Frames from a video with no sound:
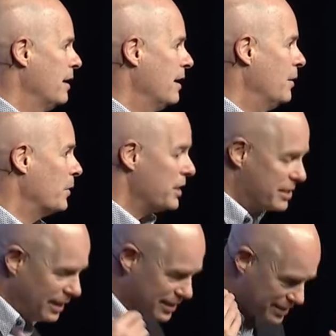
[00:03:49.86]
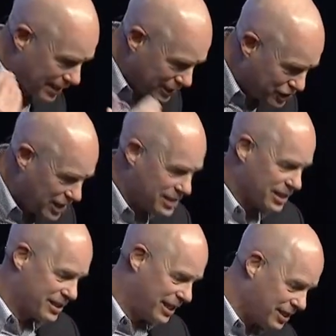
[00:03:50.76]
And we're going to see this today.
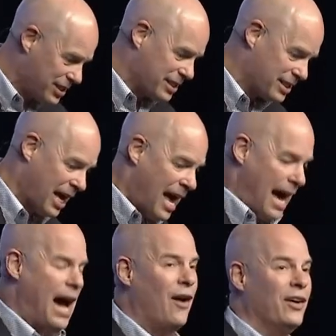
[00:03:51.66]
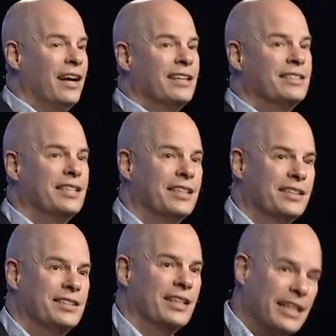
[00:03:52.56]
Jesus teaches us how to,
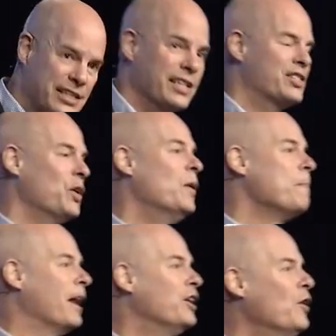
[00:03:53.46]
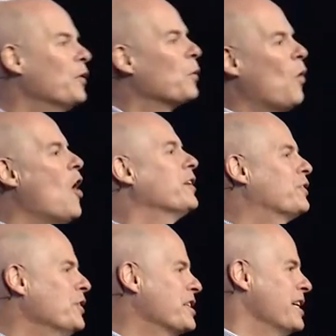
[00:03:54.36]
to listen. So you know that we're walking
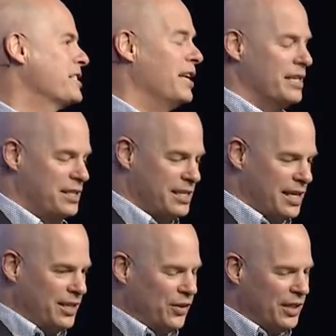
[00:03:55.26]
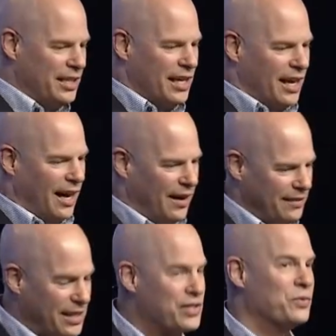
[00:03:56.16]
through this, as, as TJ noted, uh,
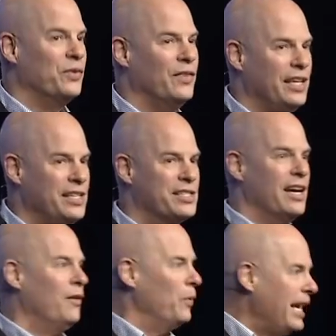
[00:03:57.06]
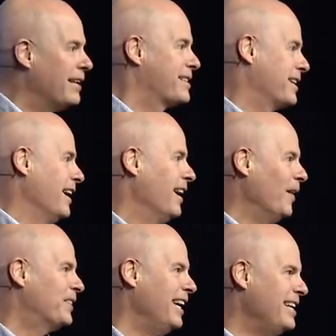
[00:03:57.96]
these, these uh, weeks
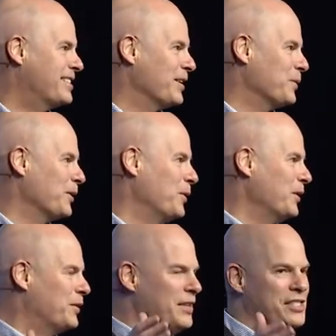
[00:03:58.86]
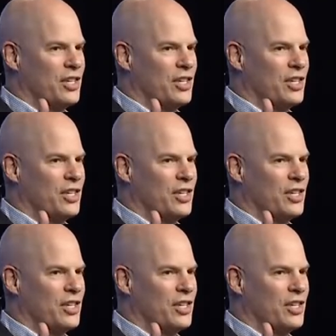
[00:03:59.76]
up to Easter, we're going through this